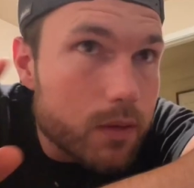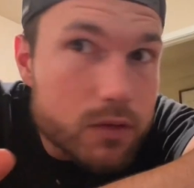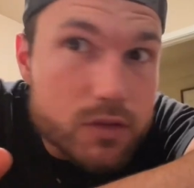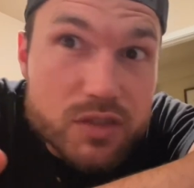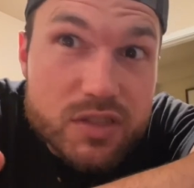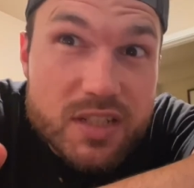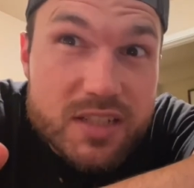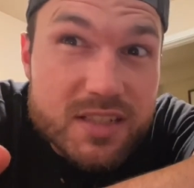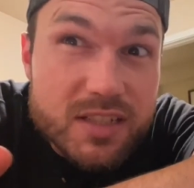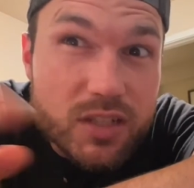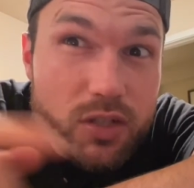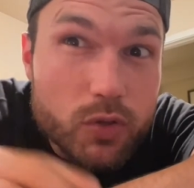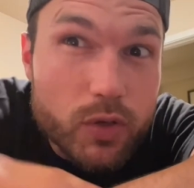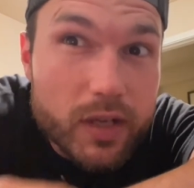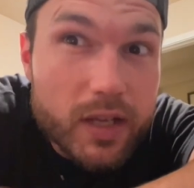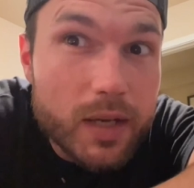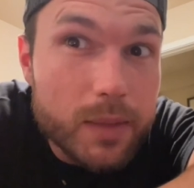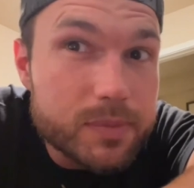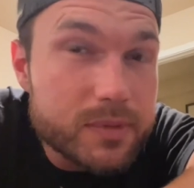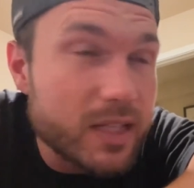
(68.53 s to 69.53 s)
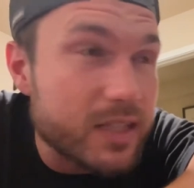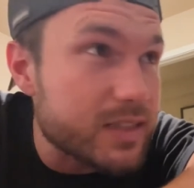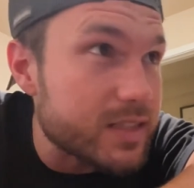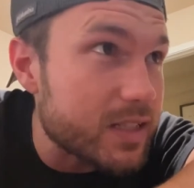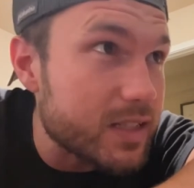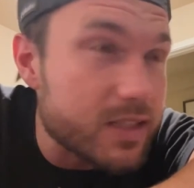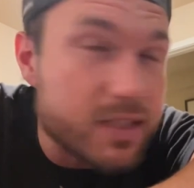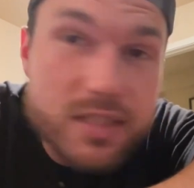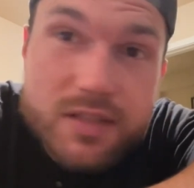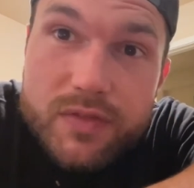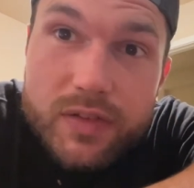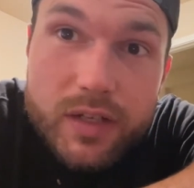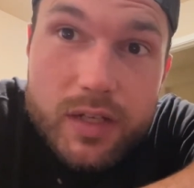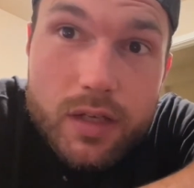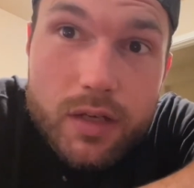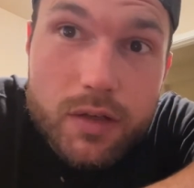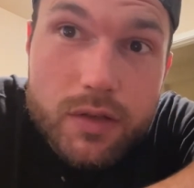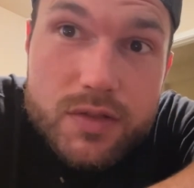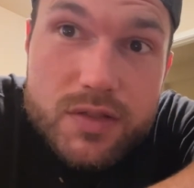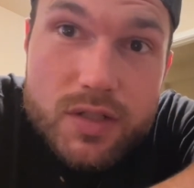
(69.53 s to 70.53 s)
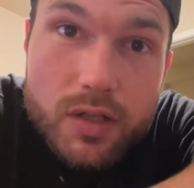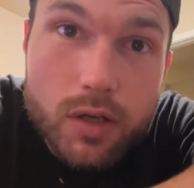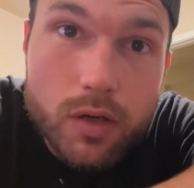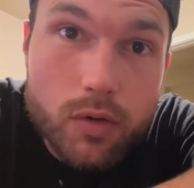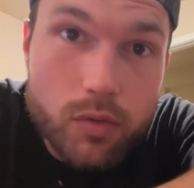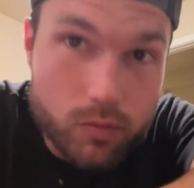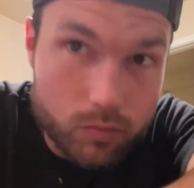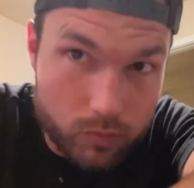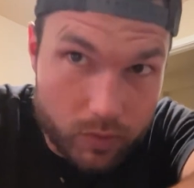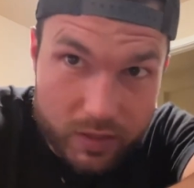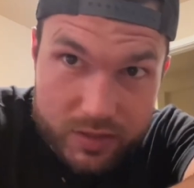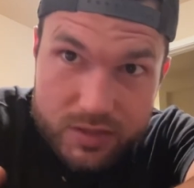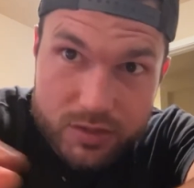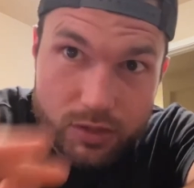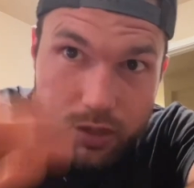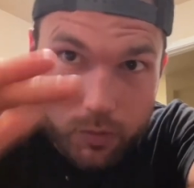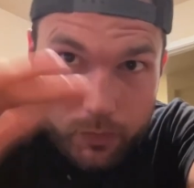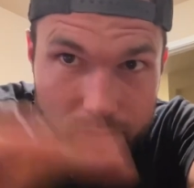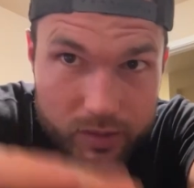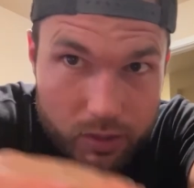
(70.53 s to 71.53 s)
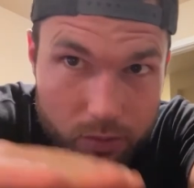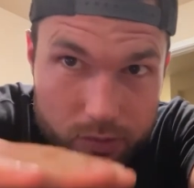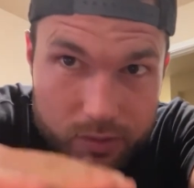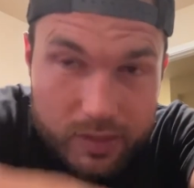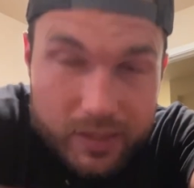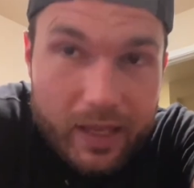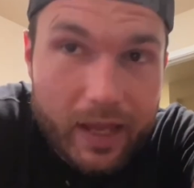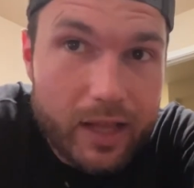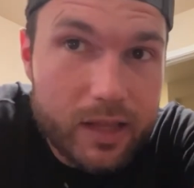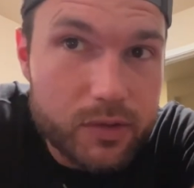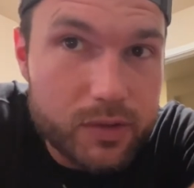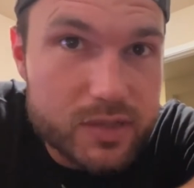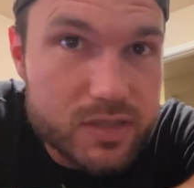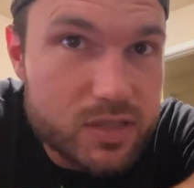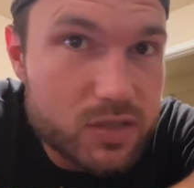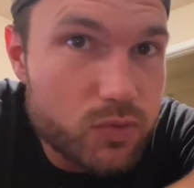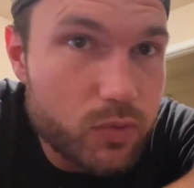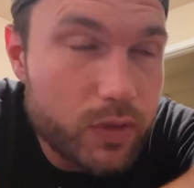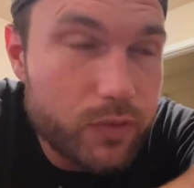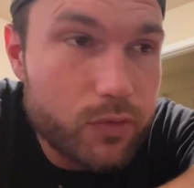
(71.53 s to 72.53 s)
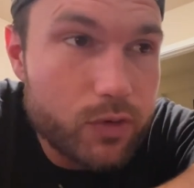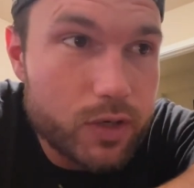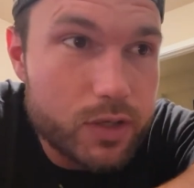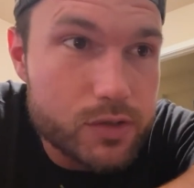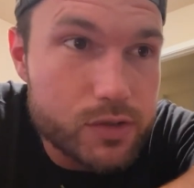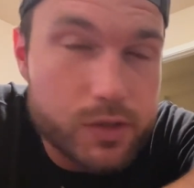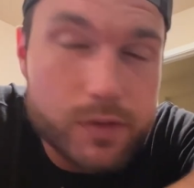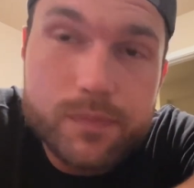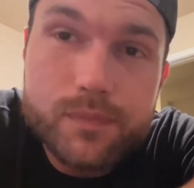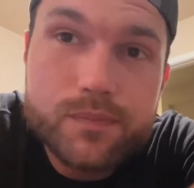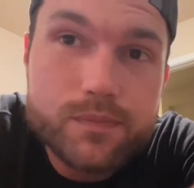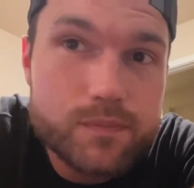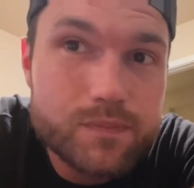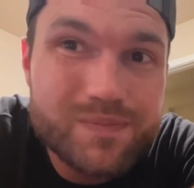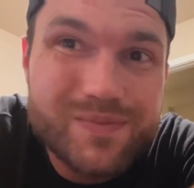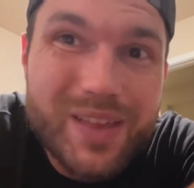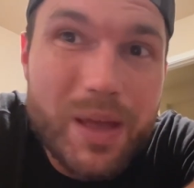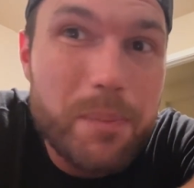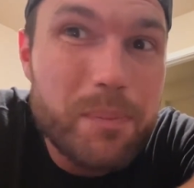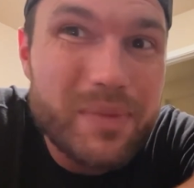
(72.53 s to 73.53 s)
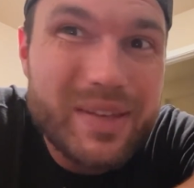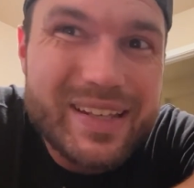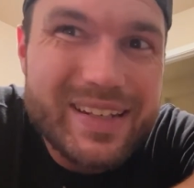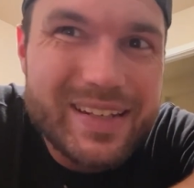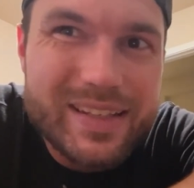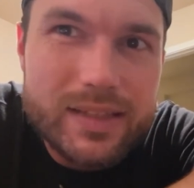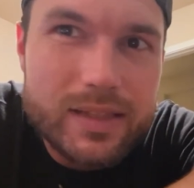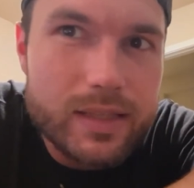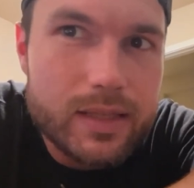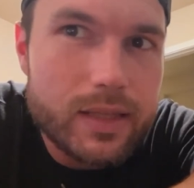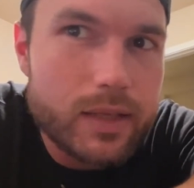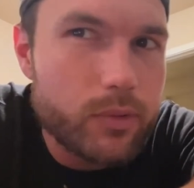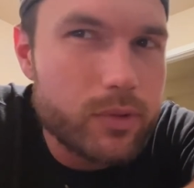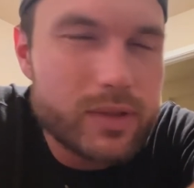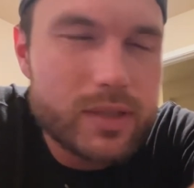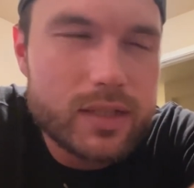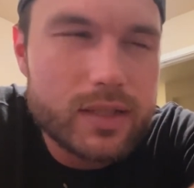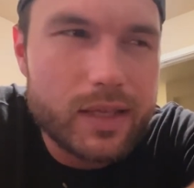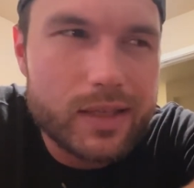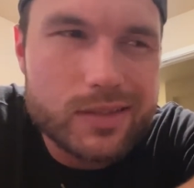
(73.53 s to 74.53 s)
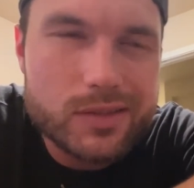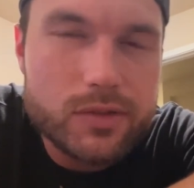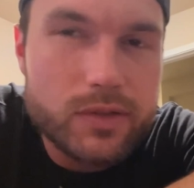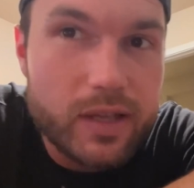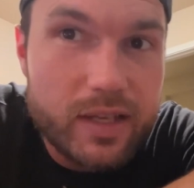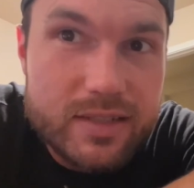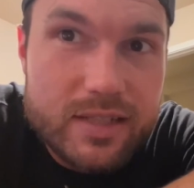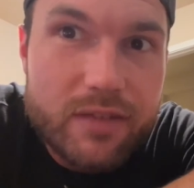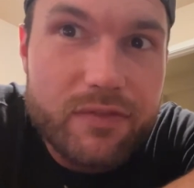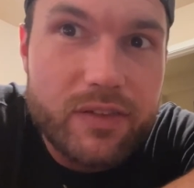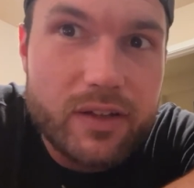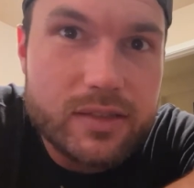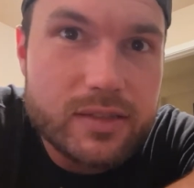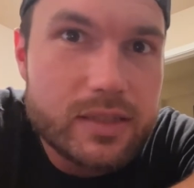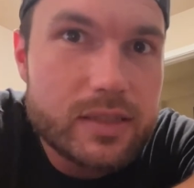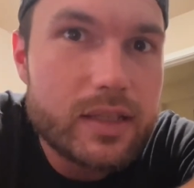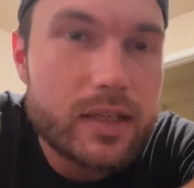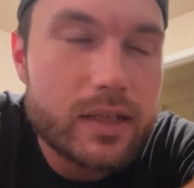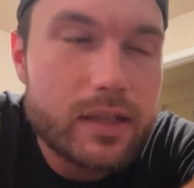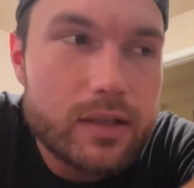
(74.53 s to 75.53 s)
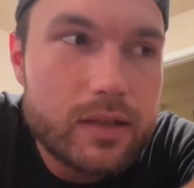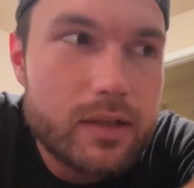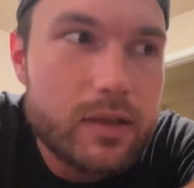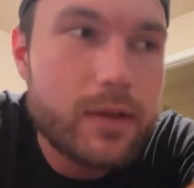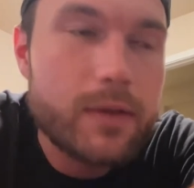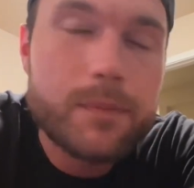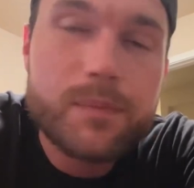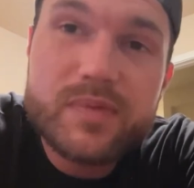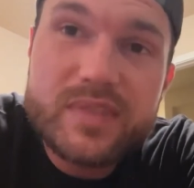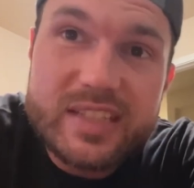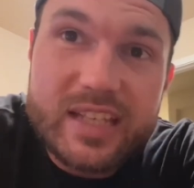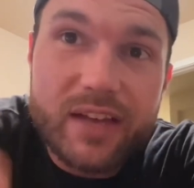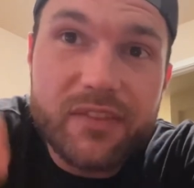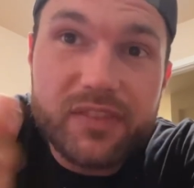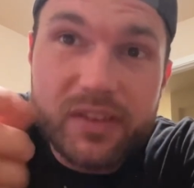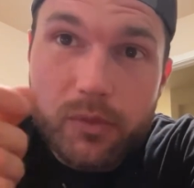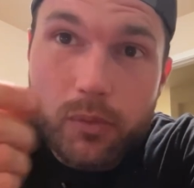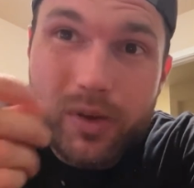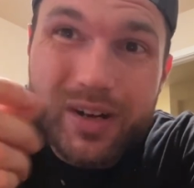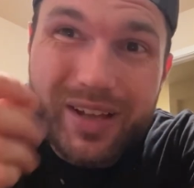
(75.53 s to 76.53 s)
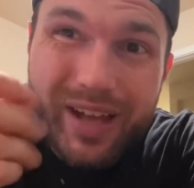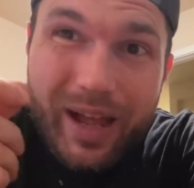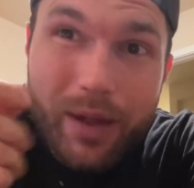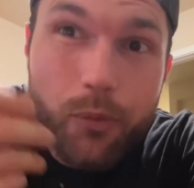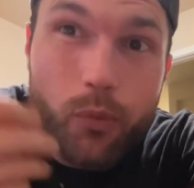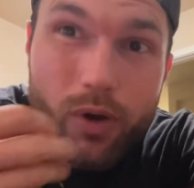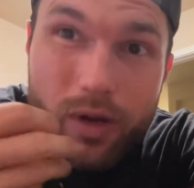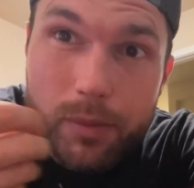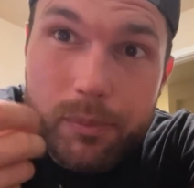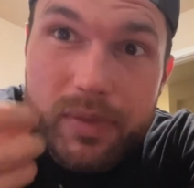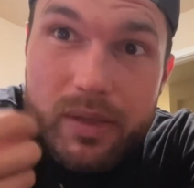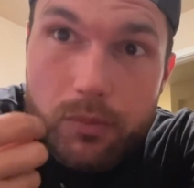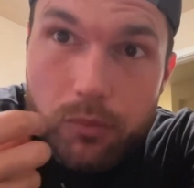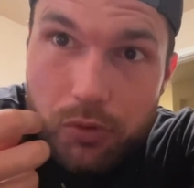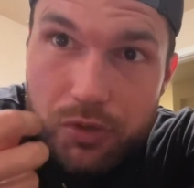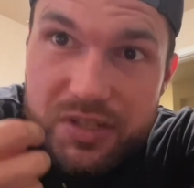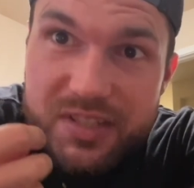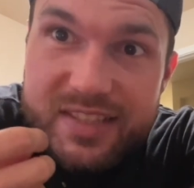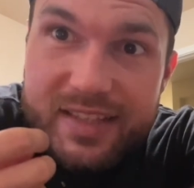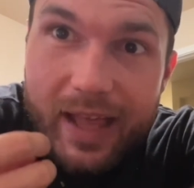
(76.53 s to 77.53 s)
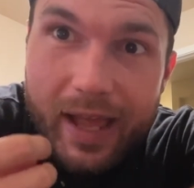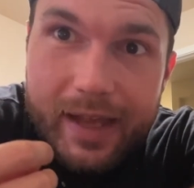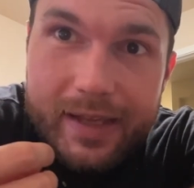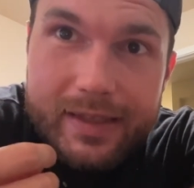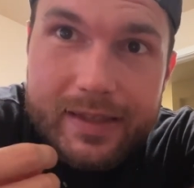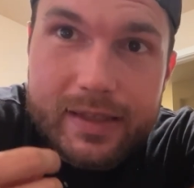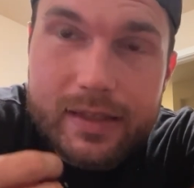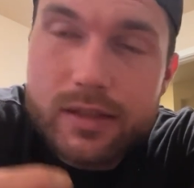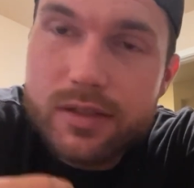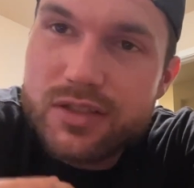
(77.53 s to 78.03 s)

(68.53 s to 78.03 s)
Just a quick update to end this video. So as y'all know, we lowered the calories to 2,400 immediately. Like within like 2 days, I felt it. Like, I want to be more snacky.